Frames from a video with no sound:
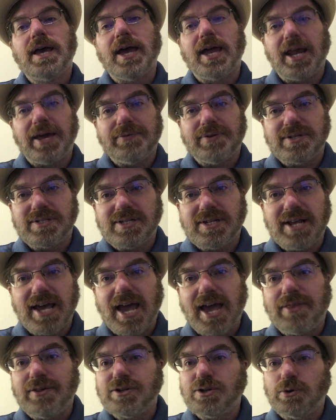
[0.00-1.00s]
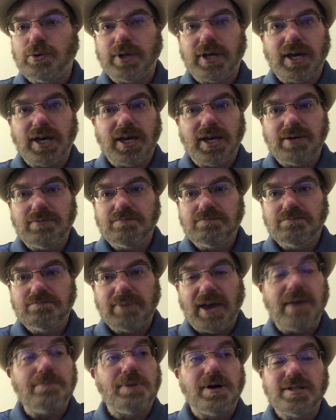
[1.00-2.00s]
and even today, there's only
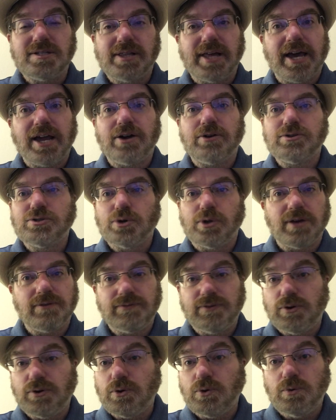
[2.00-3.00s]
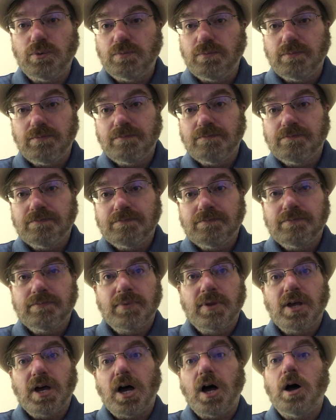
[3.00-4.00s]
8 months later, there's only a few
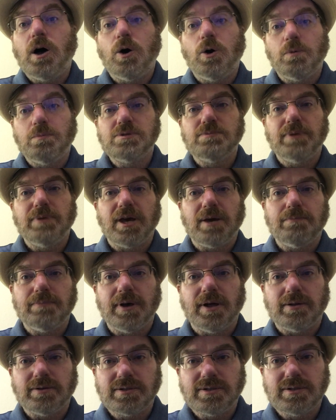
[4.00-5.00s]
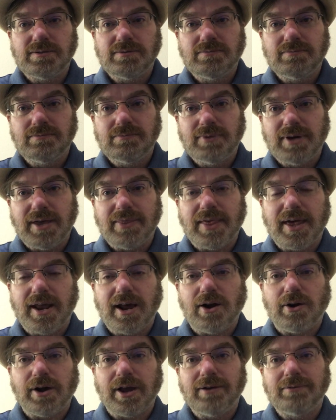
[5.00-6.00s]
homes being built in that
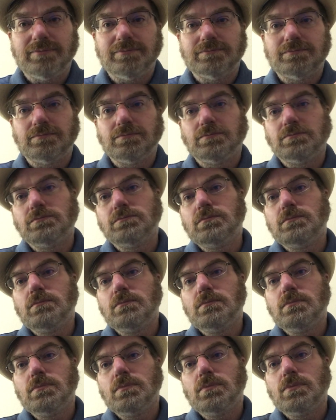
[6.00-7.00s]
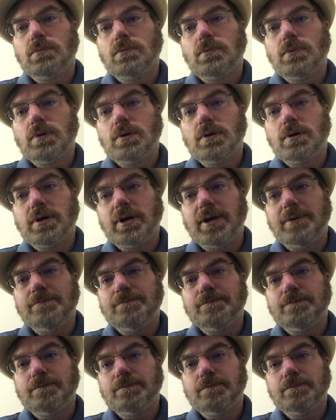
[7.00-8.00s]
area. Okay?
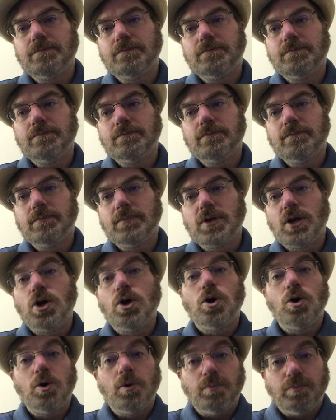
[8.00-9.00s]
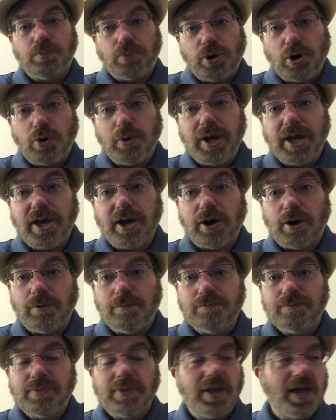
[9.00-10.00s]
Puerto Rico.
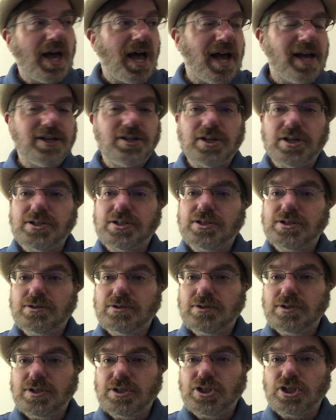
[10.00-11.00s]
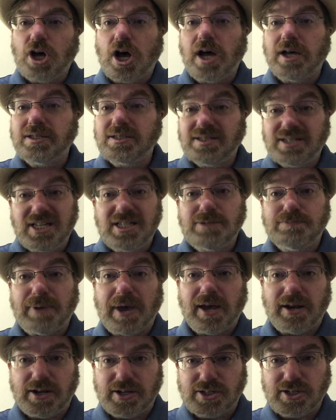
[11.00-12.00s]
I just saw a
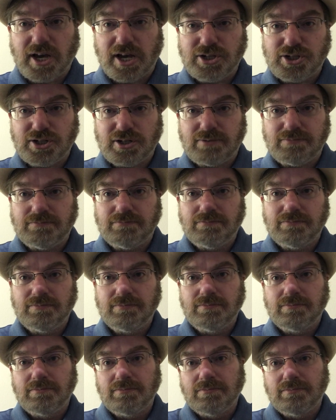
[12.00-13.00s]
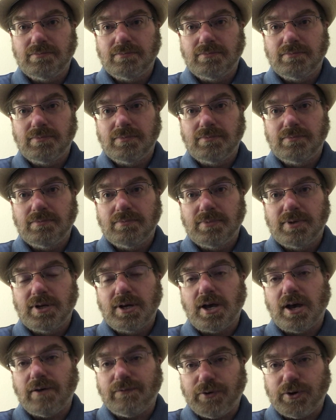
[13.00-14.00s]
C-SPAN discussion
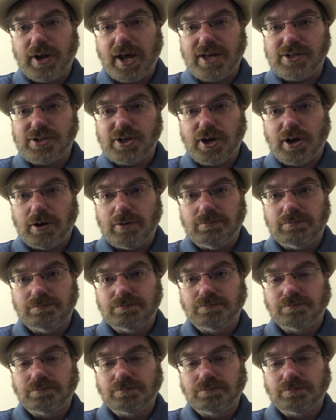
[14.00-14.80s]
a few days ago.